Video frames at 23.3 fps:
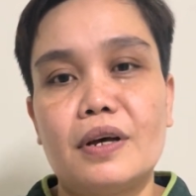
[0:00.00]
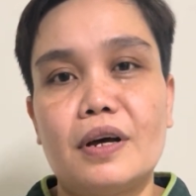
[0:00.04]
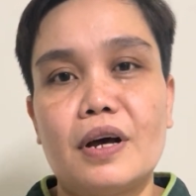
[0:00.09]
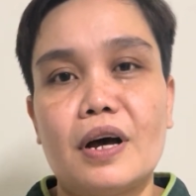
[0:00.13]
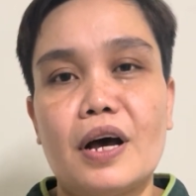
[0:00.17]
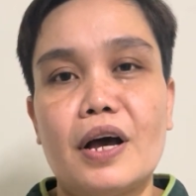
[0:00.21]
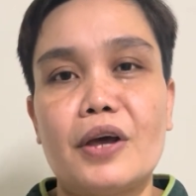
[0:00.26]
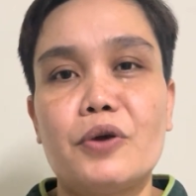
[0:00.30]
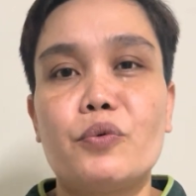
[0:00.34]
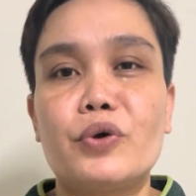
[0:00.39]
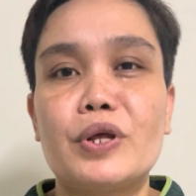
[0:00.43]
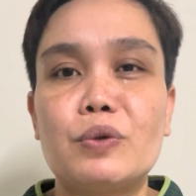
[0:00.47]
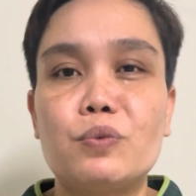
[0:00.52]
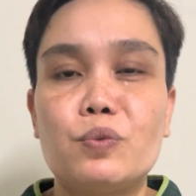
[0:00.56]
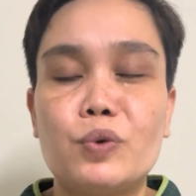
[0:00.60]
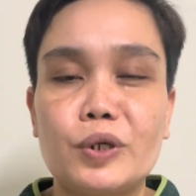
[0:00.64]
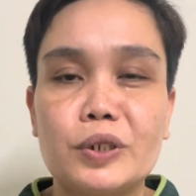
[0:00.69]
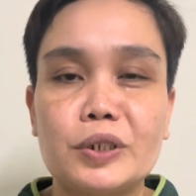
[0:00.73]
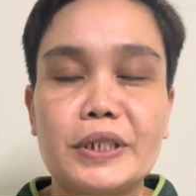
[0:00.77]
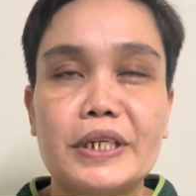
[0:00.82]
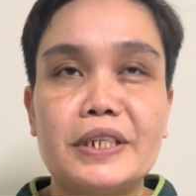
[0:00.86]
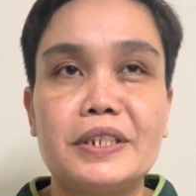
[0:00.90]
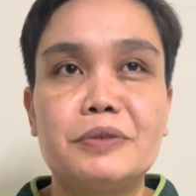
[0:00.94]
I will
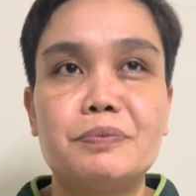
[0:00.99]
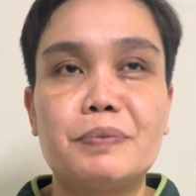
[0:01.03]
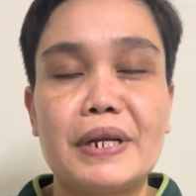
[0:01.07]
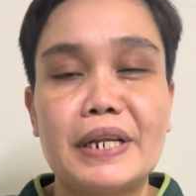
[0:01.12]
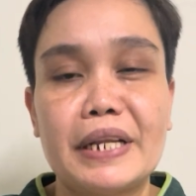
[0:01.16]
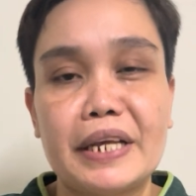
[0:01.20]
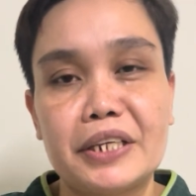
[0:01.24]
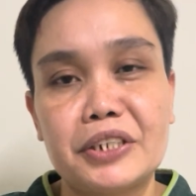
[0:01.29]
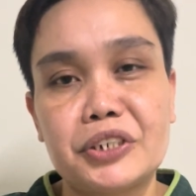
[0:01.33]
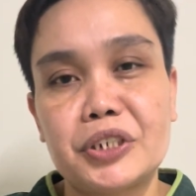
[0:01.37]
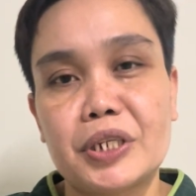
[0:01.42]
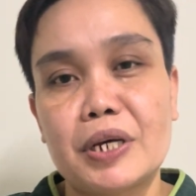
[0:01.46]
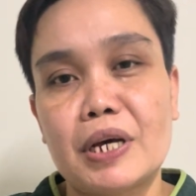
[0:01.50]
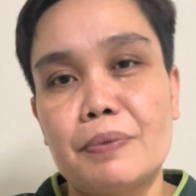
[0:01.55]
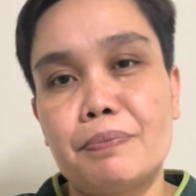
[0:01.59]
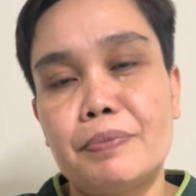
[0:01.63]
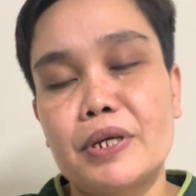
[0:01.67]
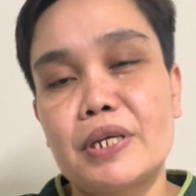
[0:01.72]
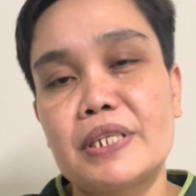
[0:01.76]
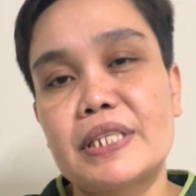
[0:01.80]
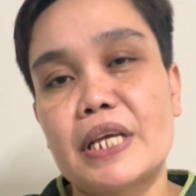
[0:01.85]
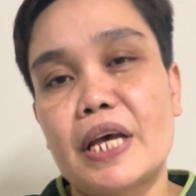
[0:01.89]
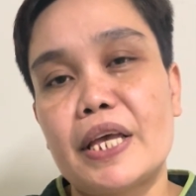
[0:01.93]
work in Malaysia
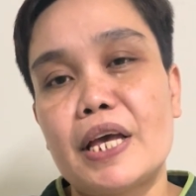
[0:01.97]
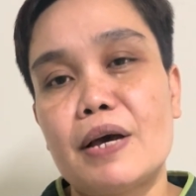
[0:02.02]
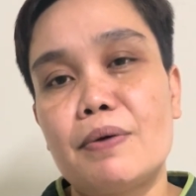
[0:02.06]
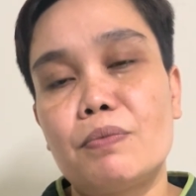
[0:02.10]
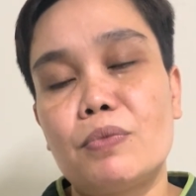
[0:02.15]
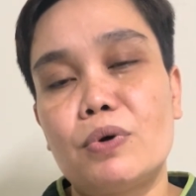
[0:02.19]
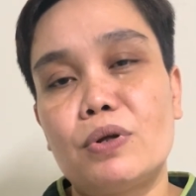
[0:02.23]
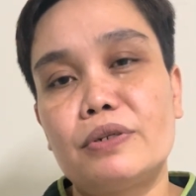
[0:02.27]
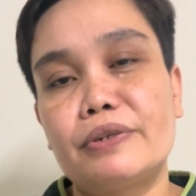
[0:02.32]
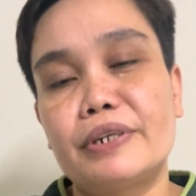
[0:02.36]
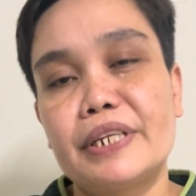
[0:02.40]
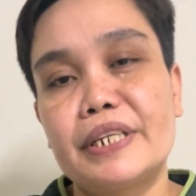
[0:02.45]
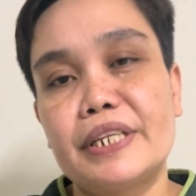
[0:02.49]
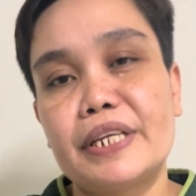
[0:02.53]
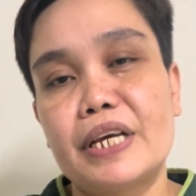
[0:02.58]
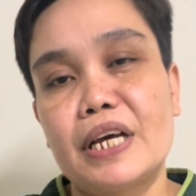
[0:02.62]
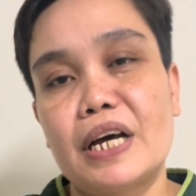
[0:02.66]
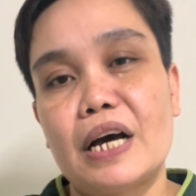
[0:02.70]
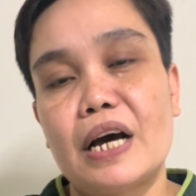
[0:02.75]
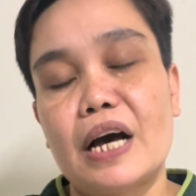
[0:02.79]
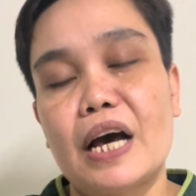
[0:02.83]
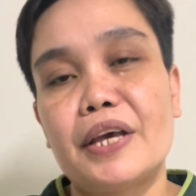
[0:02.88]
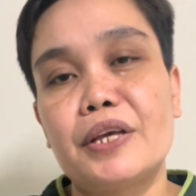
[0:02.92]
because I am already,
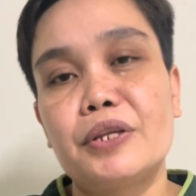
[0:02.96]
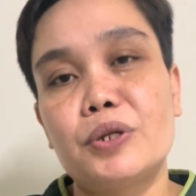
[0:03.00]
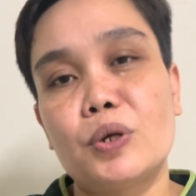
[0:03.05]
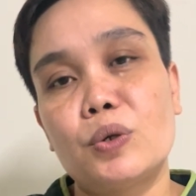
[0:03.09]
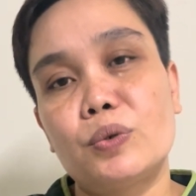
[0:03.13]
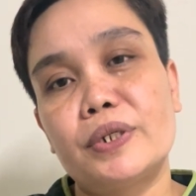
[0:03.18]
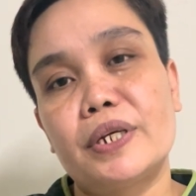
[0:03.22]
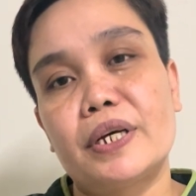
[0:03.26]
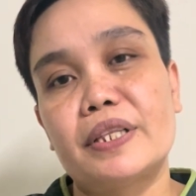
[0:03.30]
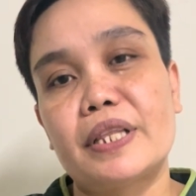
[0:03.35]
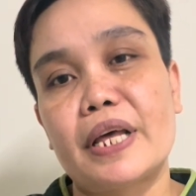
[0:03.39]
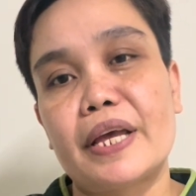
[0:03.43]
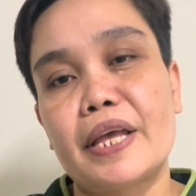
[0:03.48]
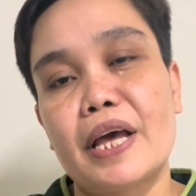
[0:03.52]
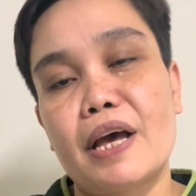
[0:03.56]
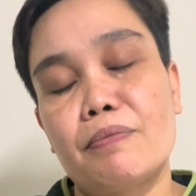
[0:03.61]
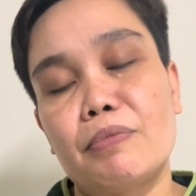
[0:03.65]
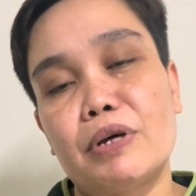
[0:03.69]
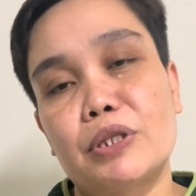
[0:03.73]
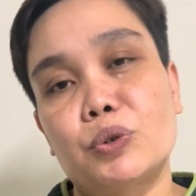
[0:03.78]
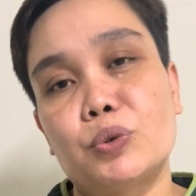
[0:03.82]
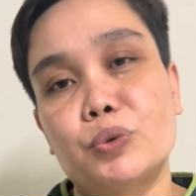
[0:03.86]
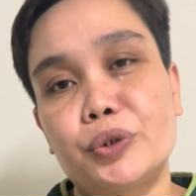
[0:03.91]
I know that I
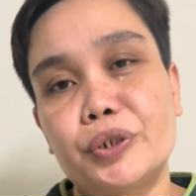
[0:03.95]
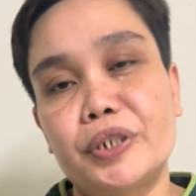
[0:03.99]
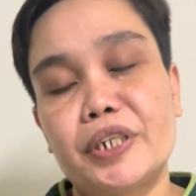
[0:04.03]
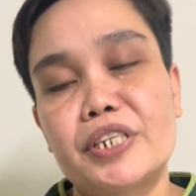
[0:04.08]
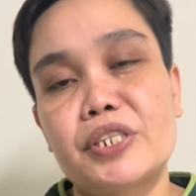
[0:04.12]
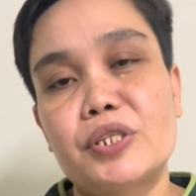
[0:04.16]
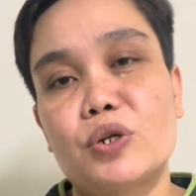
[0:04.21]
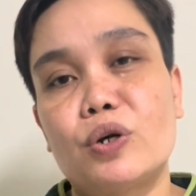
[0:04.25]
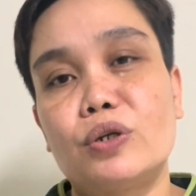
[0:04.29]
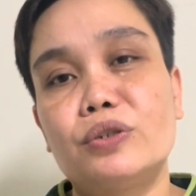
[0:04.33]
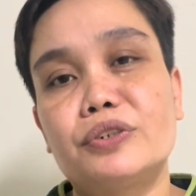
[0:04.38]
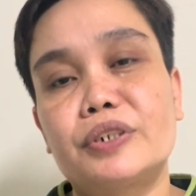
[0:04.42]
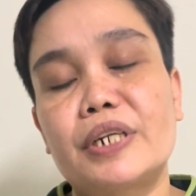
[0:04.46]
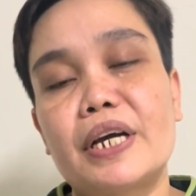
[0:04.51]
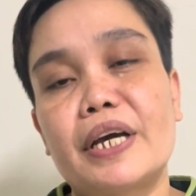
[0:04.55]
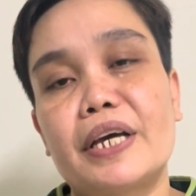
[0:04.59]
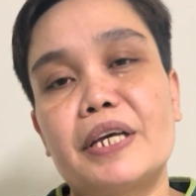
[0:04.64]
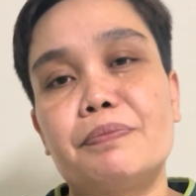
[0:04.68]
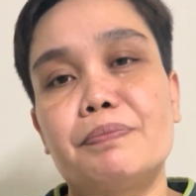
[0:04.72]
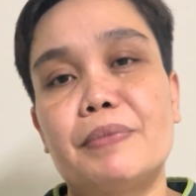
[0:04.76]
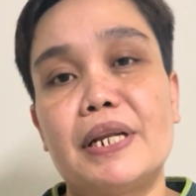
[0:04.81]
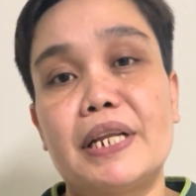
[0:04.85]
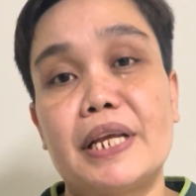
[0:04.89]
have a 2 years contract
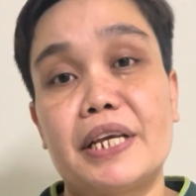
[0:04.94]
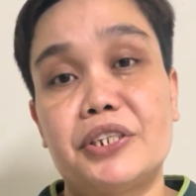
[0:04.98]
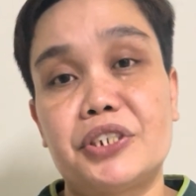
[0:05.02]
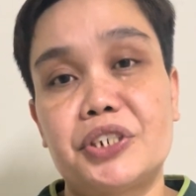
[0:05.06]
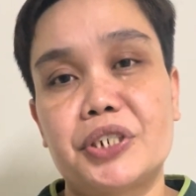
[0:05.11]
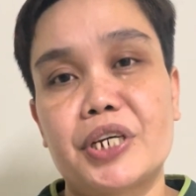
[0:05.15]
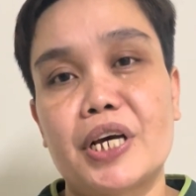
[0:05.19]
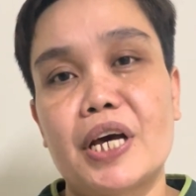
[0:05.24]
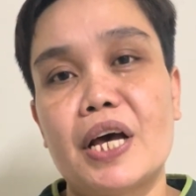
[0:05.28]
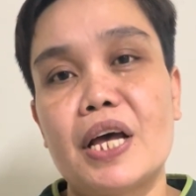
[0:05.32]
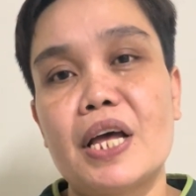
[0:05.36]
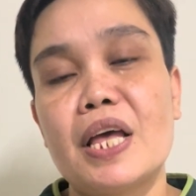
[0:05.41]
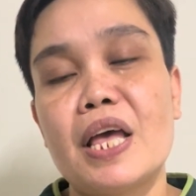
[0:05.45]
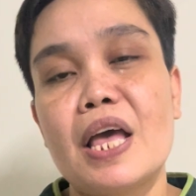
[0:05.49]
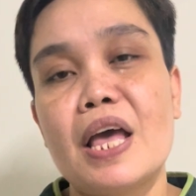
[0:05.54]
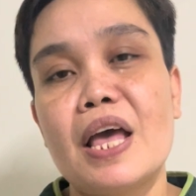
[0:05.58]
in Malaysia.